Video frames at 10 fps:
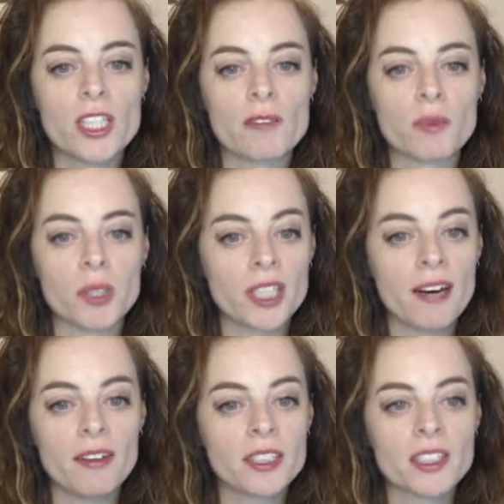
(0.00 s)
even one
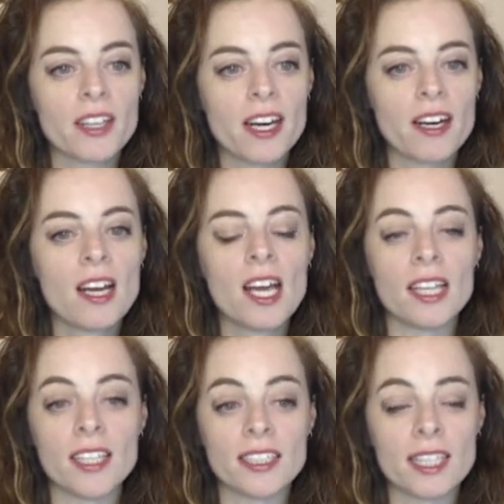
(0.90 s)
character there and
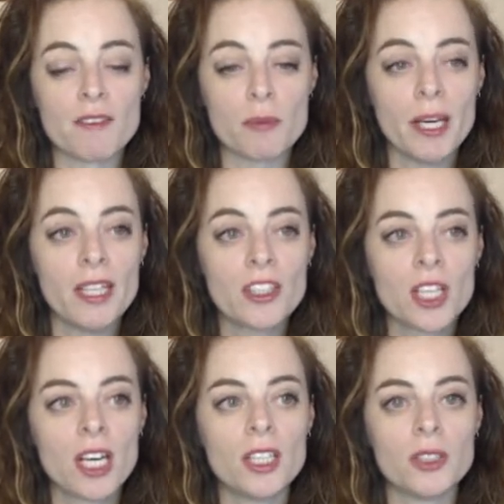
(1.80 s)
then save the page,
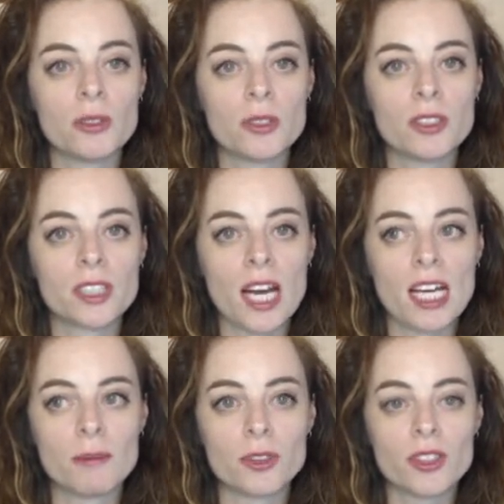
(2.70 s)
you could
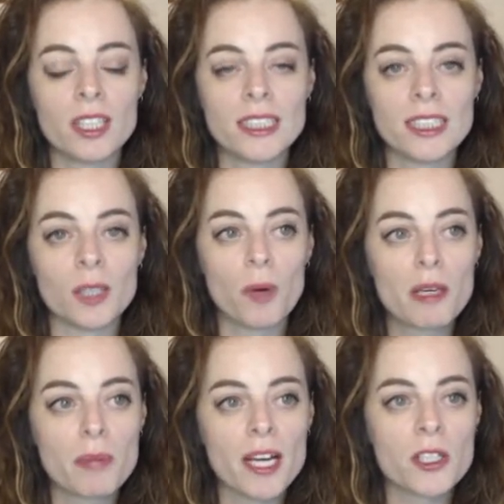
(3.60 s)
suddenly see a white
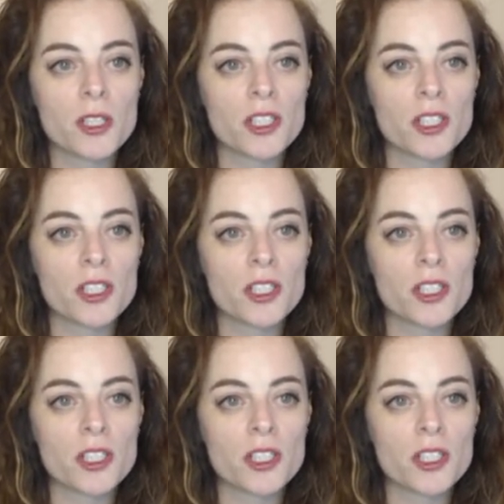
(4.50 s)
page on your